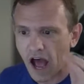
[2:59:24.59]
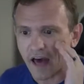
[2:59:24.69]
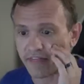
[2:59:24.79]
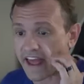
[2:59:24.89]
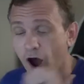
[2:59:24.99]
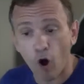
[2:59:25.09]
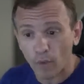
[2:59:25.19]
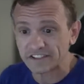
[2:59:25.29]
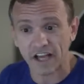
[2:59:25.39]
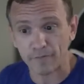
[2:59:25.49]
They
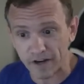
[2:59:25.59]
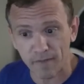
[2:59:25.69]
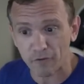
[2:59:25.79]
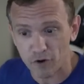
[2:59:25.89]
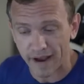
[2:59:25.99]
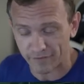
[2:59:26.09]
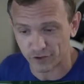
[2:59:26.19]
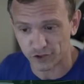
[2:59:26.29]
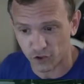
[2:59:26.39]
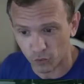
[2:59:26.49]
always come into my room after
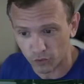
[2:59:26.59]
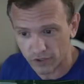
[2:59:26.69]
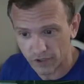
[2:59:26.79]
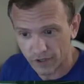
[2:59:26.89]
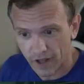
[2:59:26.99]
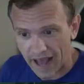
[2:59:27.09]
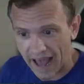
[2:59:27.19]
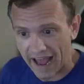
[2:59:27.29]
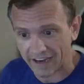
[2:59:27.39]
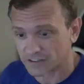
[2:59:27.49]
school
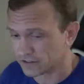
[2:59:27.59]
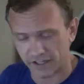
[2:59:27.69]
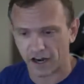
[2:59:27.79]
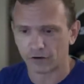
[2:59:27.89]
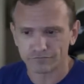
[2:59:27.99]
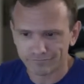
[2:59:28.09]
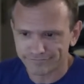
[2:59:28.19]
and, you know,